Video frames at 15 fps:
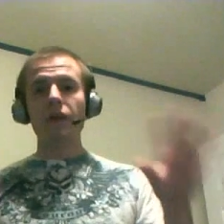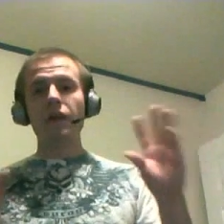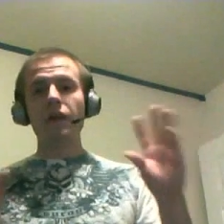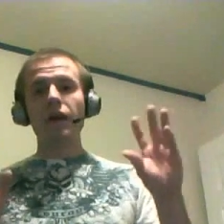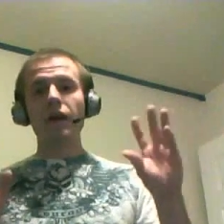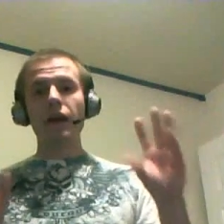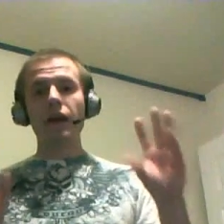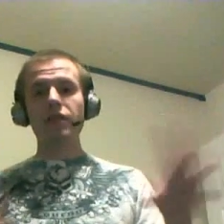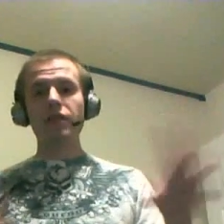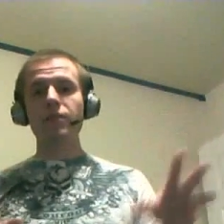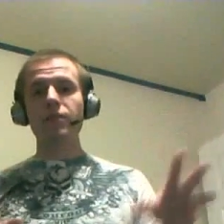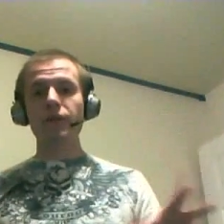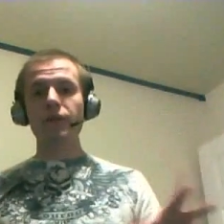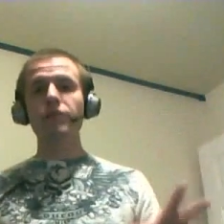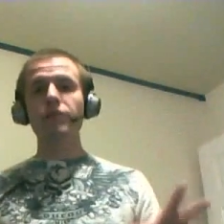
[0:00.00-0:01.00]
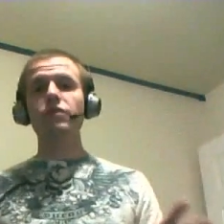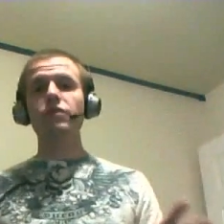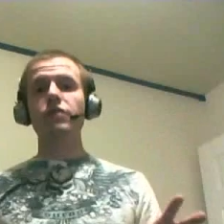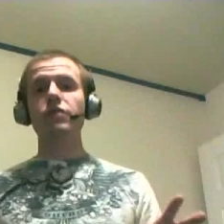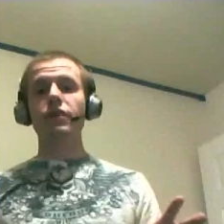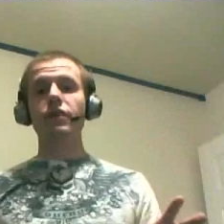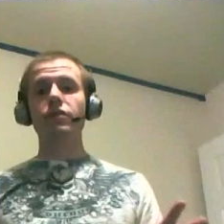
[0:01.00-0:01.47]
I just wanted to
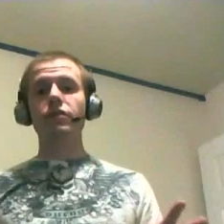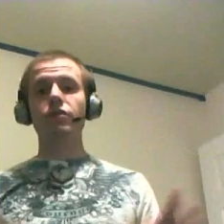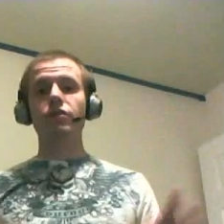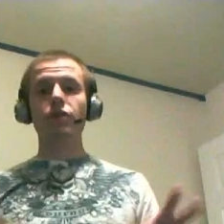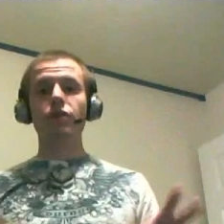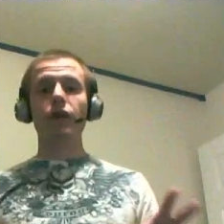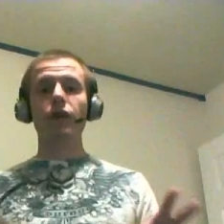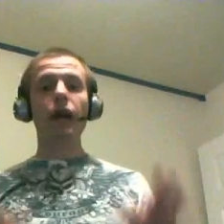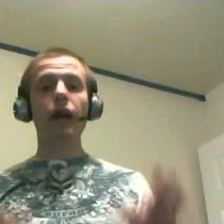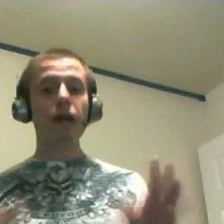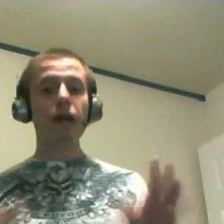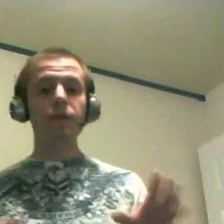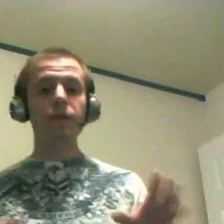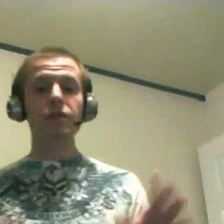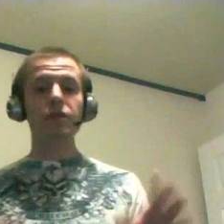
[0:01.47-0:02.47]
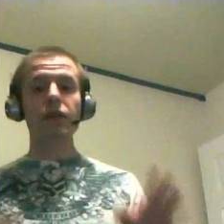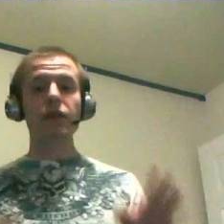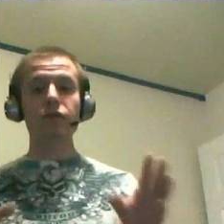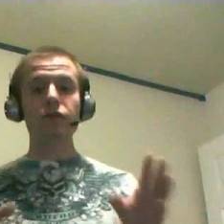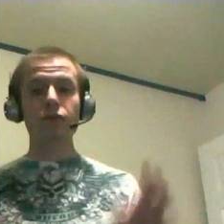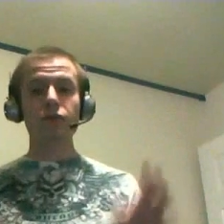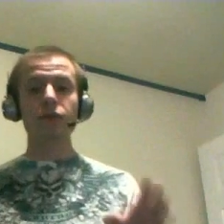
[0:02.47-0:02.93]
tell, show you how much I
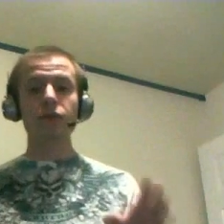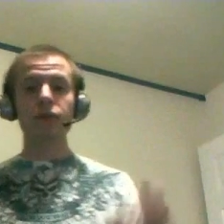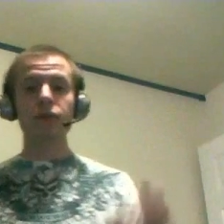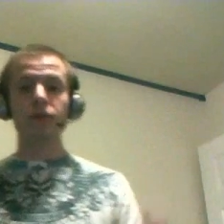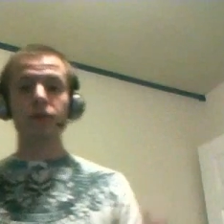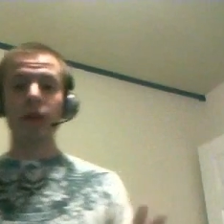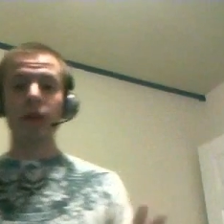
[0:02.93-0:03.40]
truly do love